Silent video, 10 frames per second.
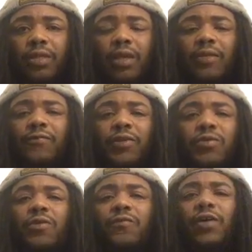And for
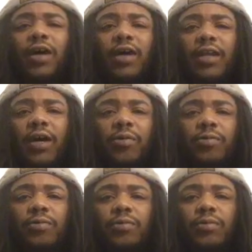you to find
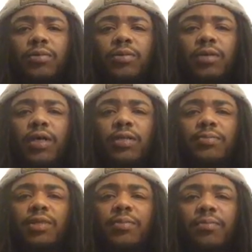out that
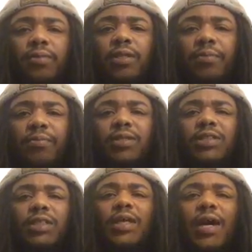the
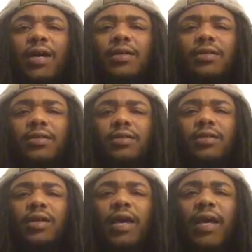Mashiach
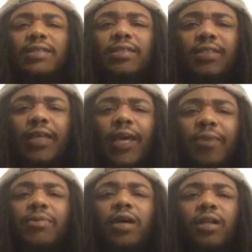has the
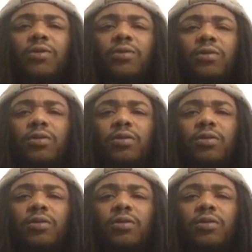same color